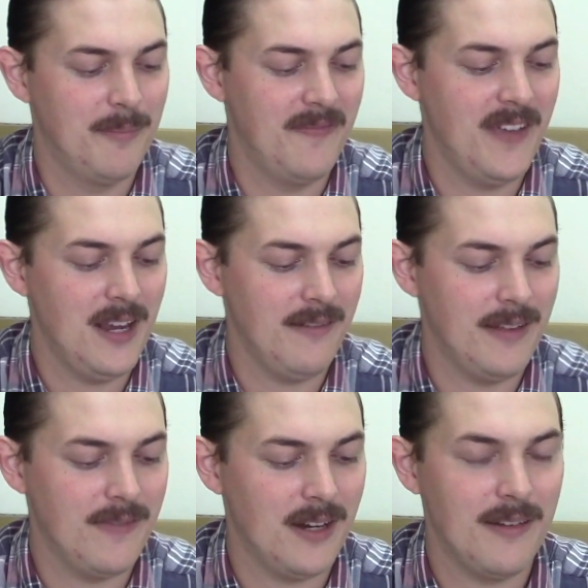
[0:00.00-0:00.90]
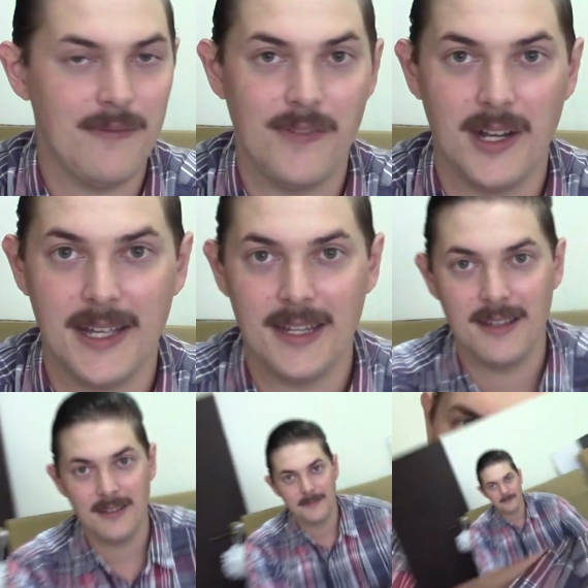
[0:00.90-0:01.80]
very, very fine.
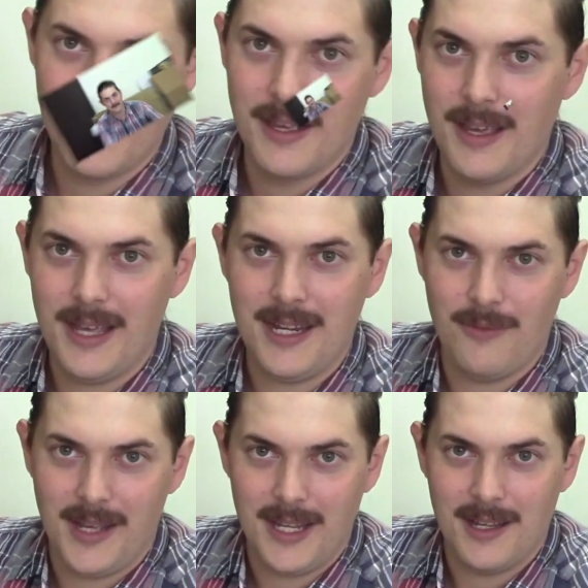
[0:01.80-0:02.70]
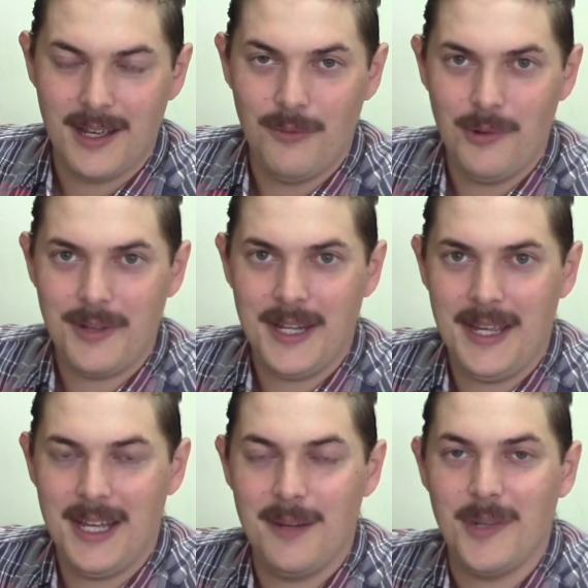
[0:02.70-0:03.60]
Anyway, I won't get
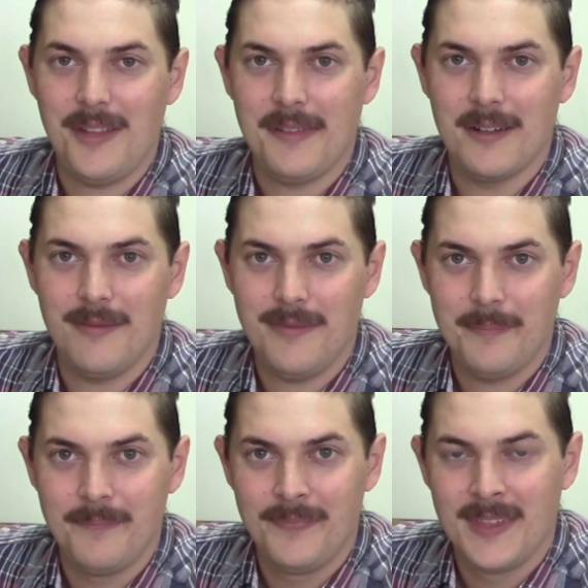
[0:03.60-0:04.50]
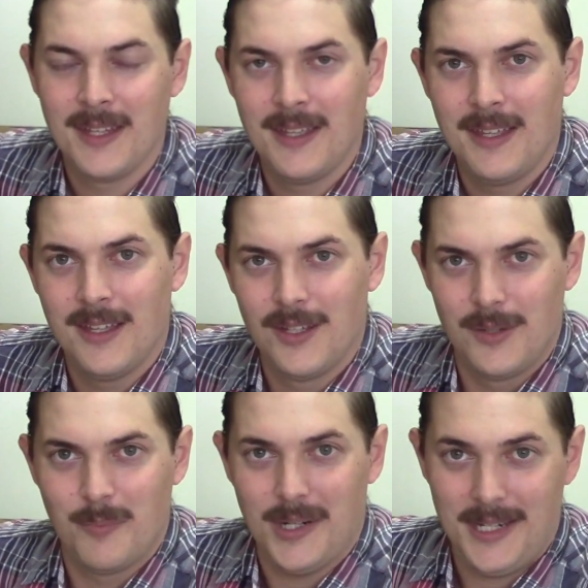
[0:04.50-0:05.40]
ahead of myself.
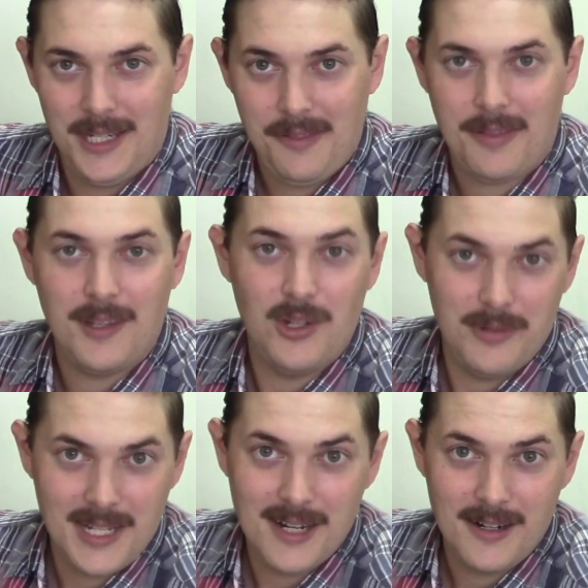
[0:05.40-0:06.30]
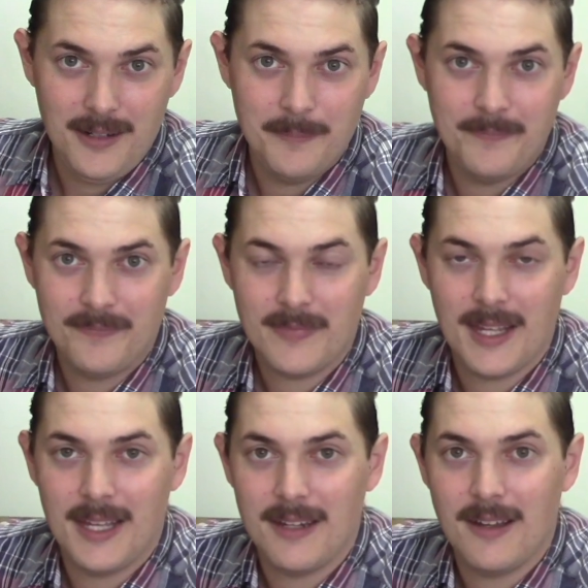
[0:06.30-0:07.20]
But it is the new year,
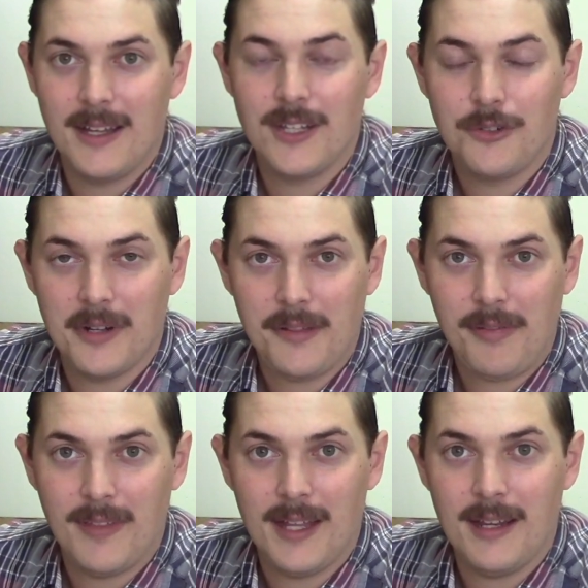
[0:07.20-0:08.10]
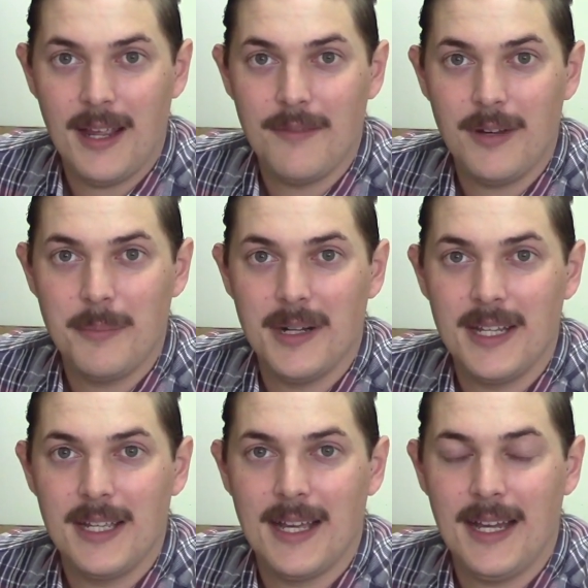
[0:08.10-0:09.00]
and I trust that
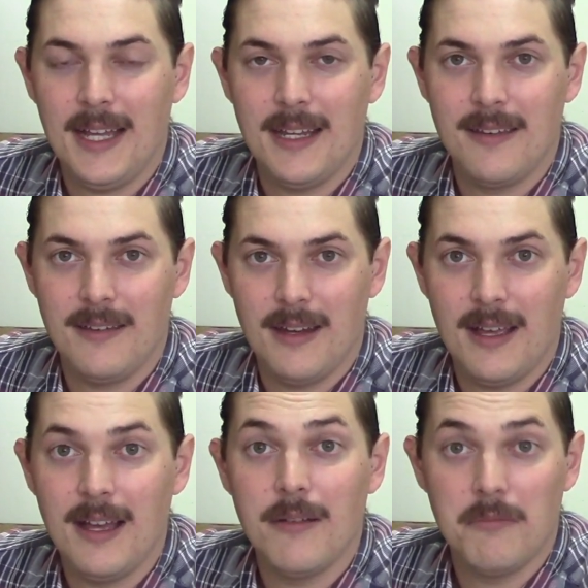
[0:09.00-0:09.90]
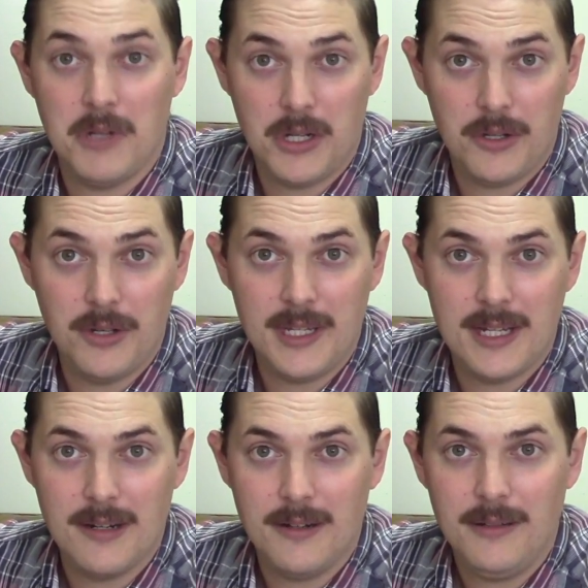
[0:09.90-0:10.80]
everybody had a good
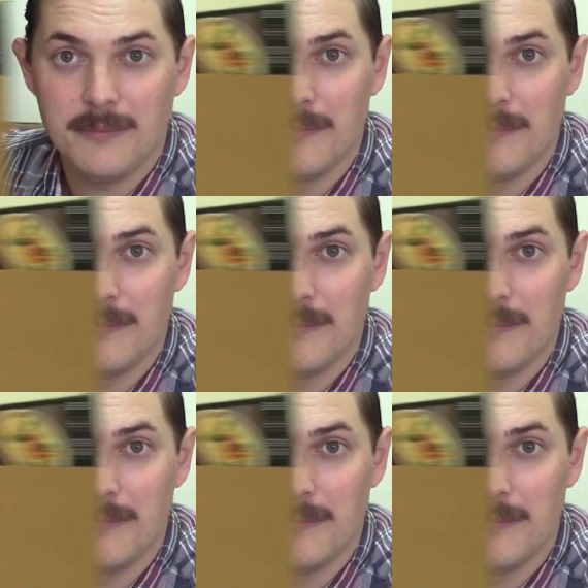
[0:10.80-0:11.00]
year.